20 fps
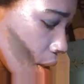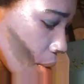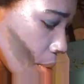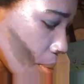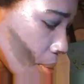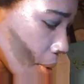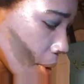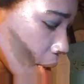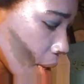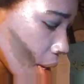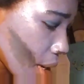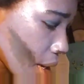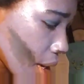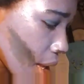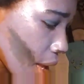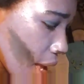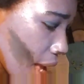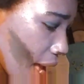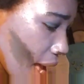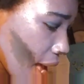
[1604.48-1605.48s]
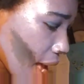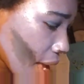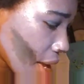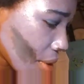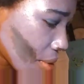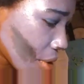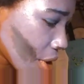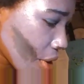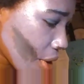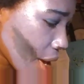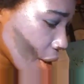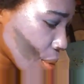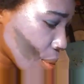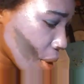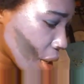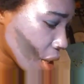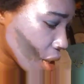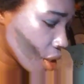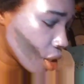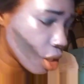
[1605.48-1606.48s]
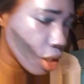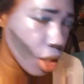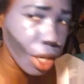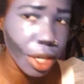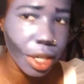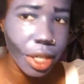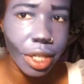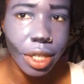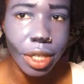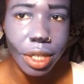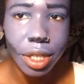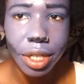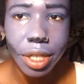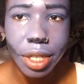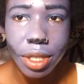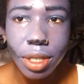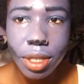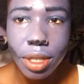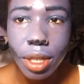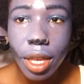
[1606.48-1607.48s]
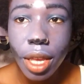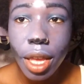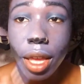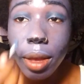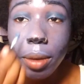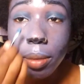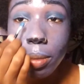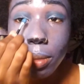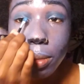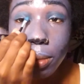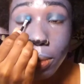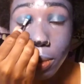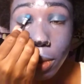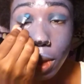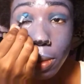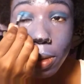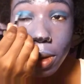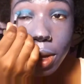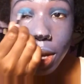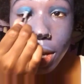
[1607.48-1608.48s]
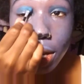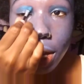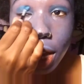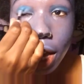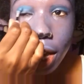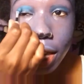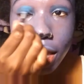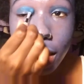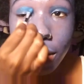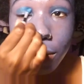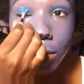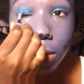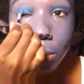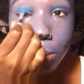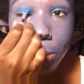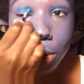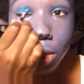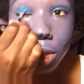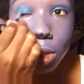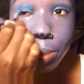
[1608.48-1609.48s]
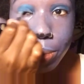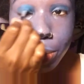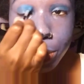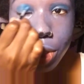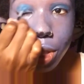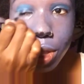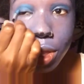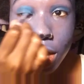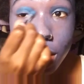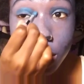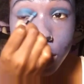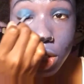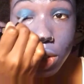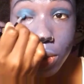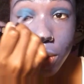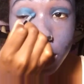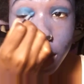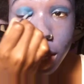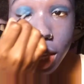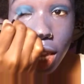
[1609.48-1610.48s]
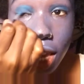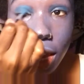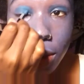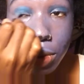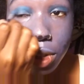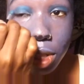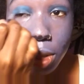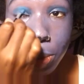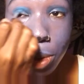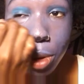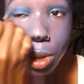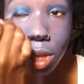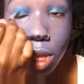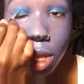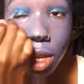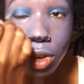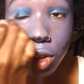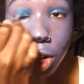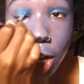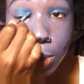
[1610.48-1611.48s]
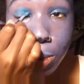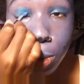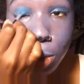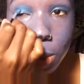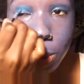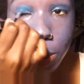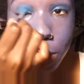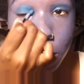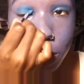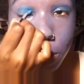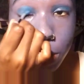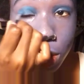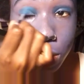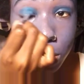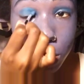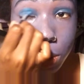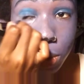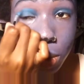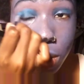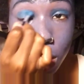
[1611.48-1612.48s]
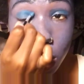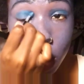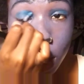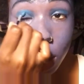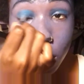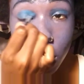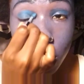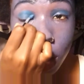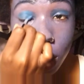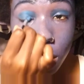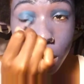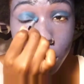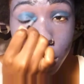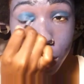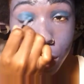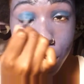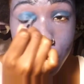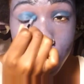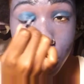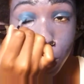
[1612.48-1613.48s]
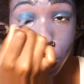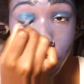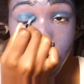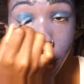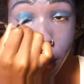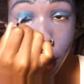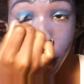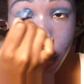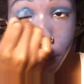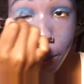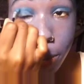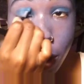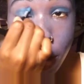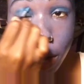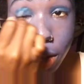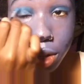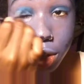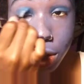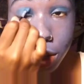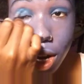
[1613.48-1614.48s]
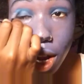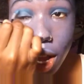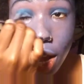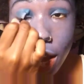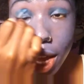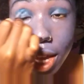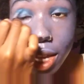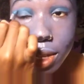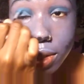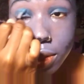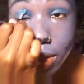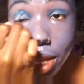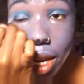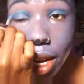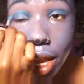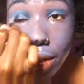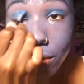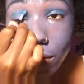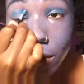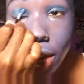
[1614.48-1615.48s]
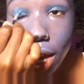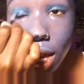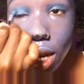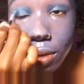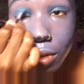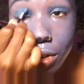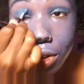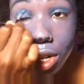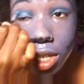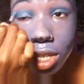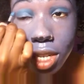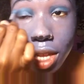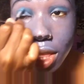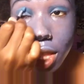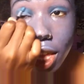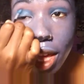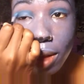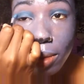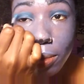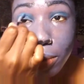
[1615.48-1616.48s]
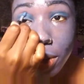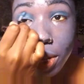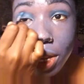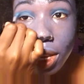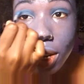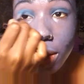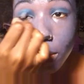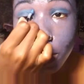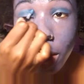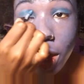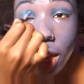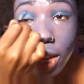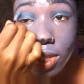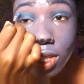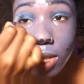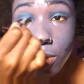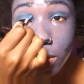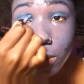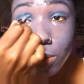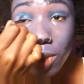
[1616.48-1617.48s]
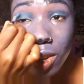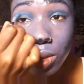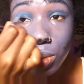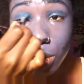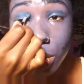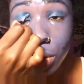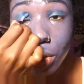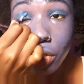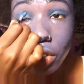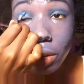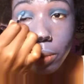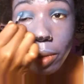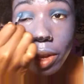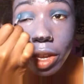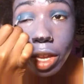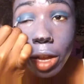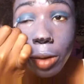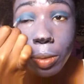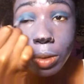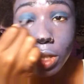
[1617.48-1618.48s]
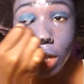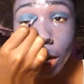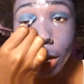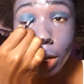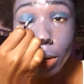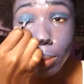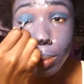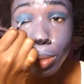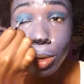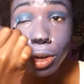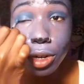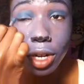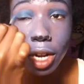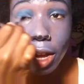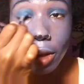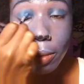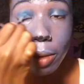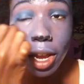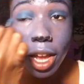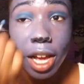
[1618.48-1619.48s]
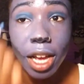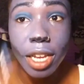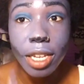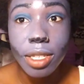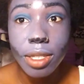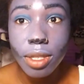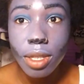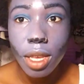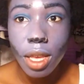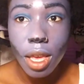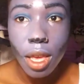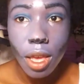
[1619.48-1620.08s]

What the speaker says: But I don't know how to make it darker because maybe I can't really put the issue is I can't really put you're not supposed to put the blue grease makeup on your eyes, and I've kind of already done that, but because it was mixed with the cream makeup, it's not going to burn out my eyes.